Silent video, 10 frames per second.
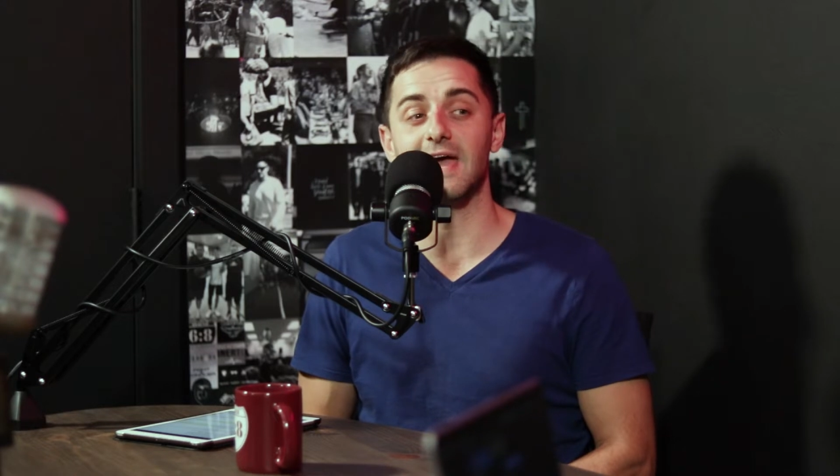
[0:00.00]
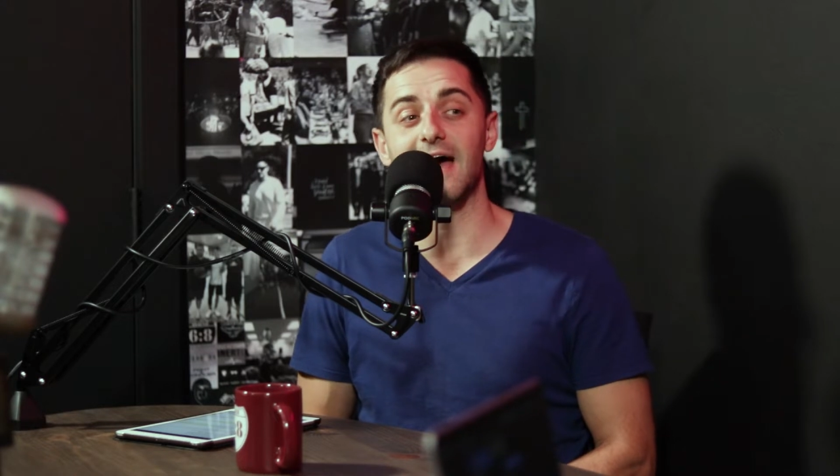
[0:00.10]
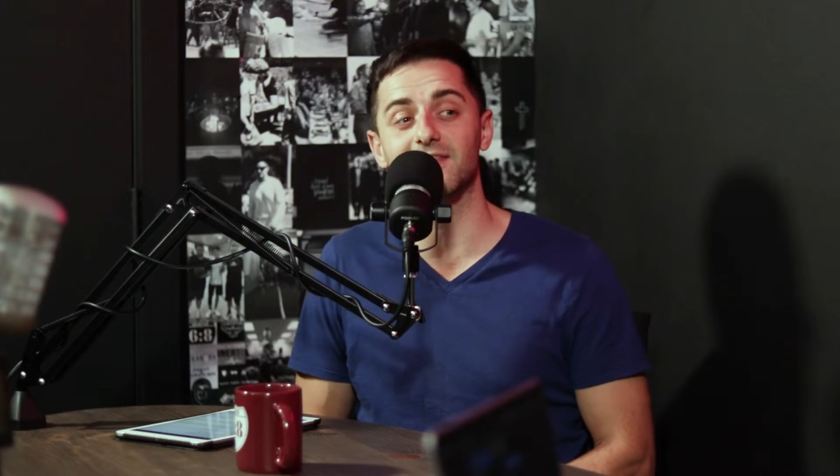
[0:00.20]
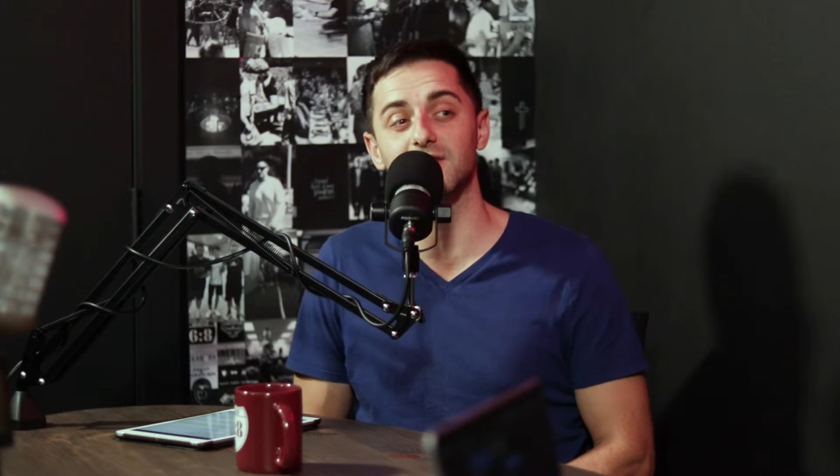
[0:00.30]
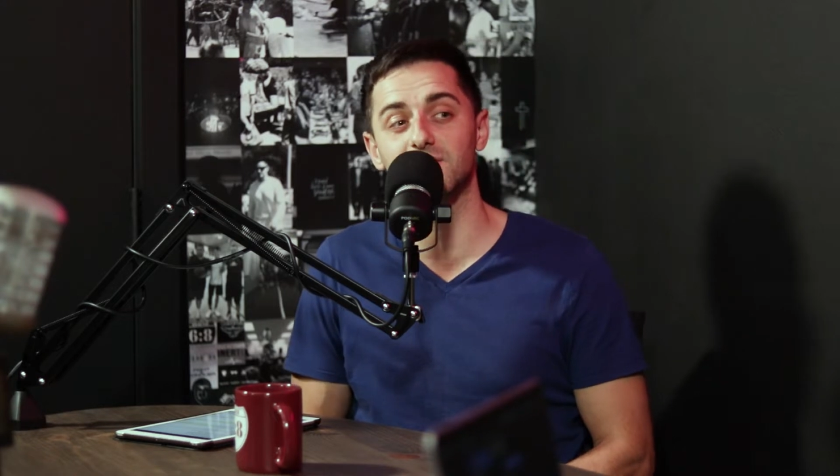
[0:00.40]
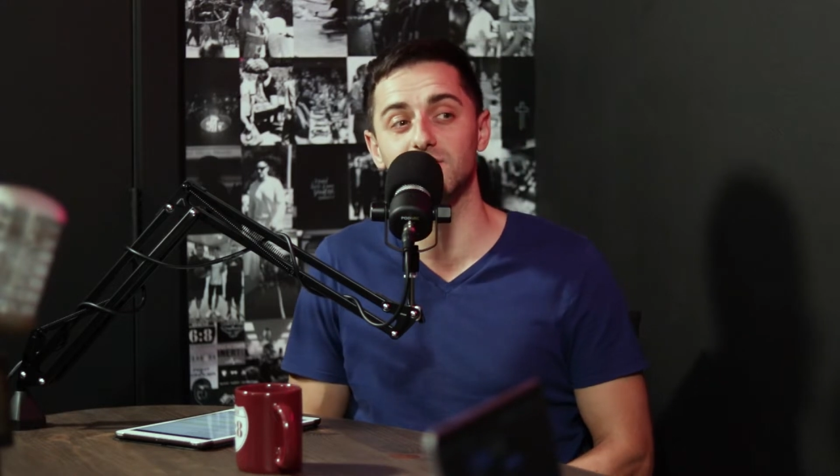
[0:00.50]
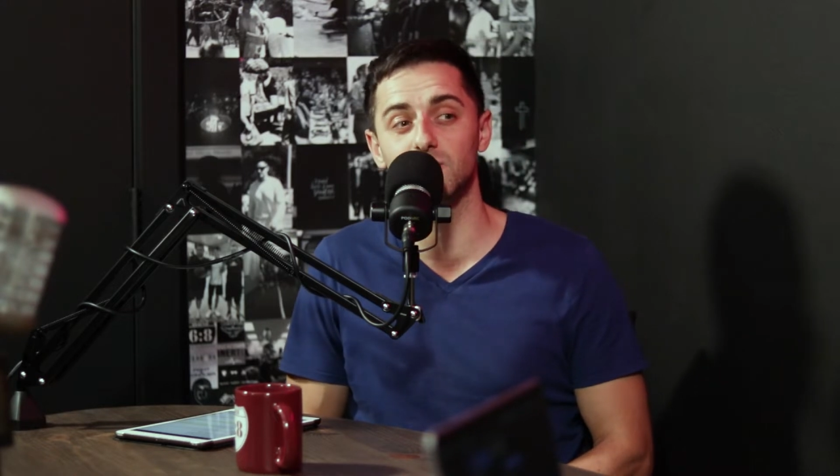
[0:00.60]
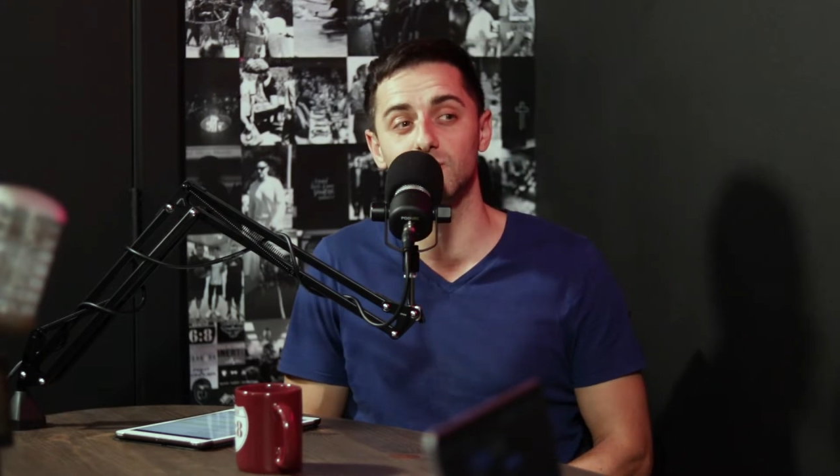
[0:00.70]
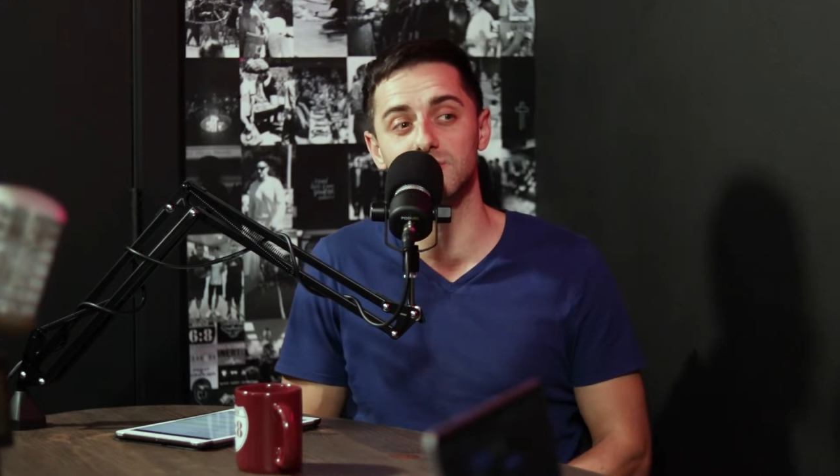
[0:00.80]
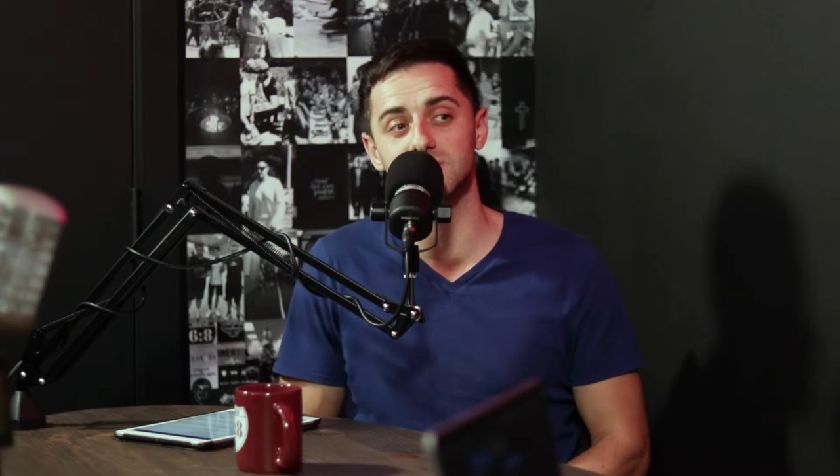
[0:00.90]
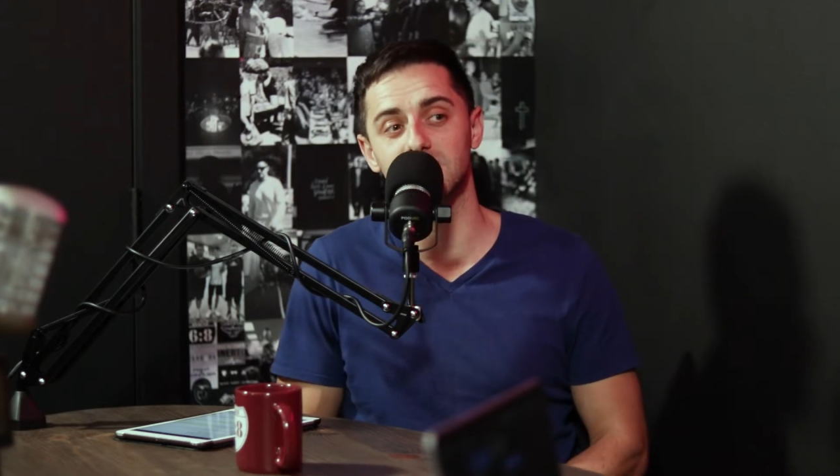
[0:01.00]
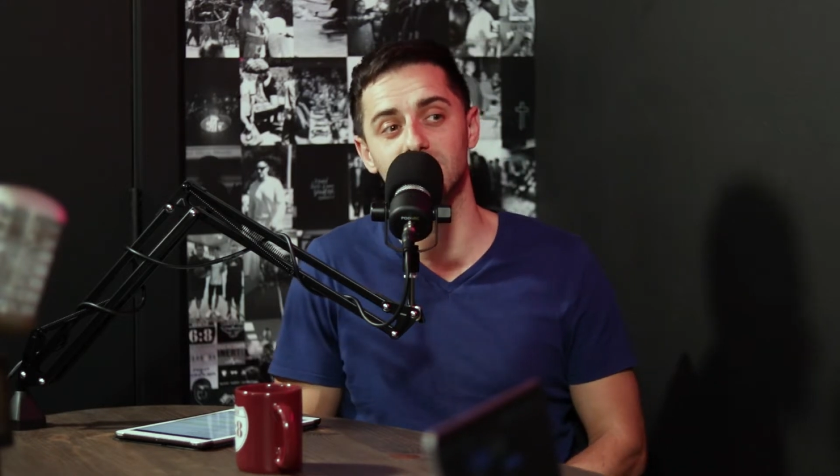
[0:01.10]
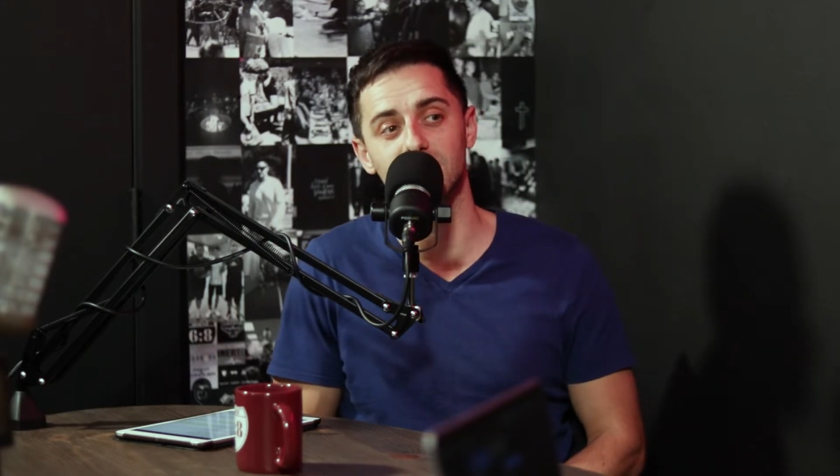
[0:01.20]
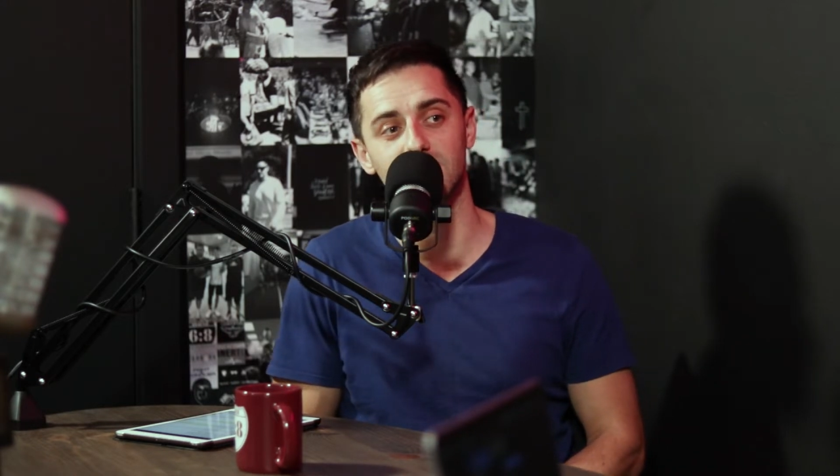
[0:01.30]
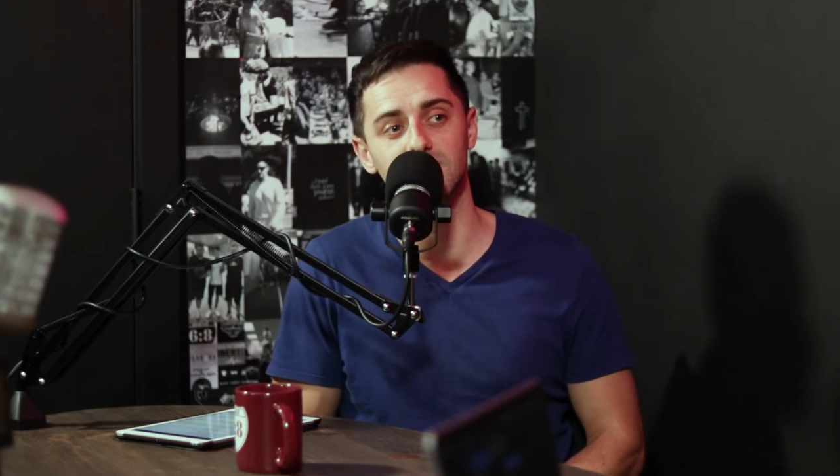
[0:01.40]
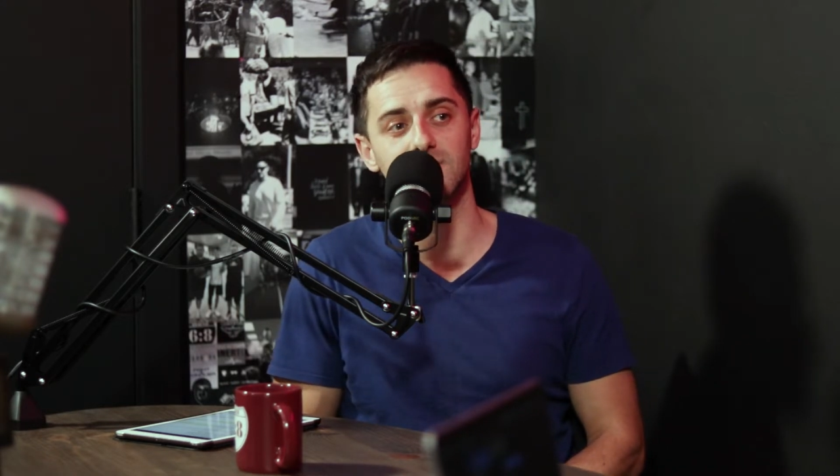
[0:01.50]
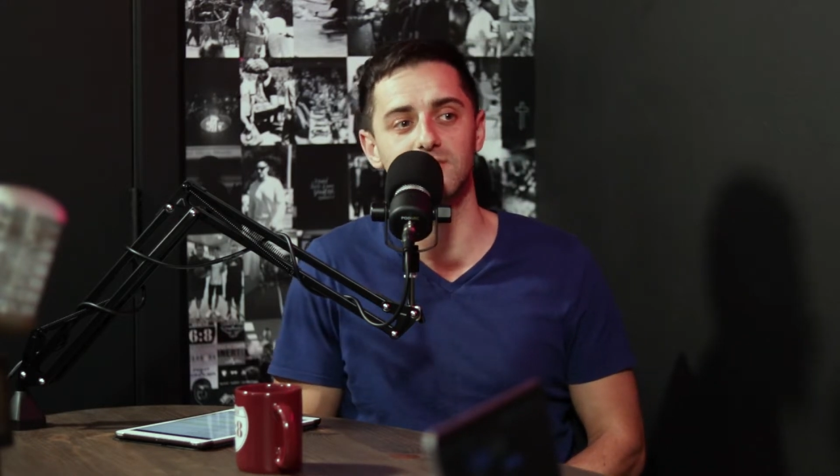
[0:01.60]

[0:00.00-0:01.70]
Catholic view is even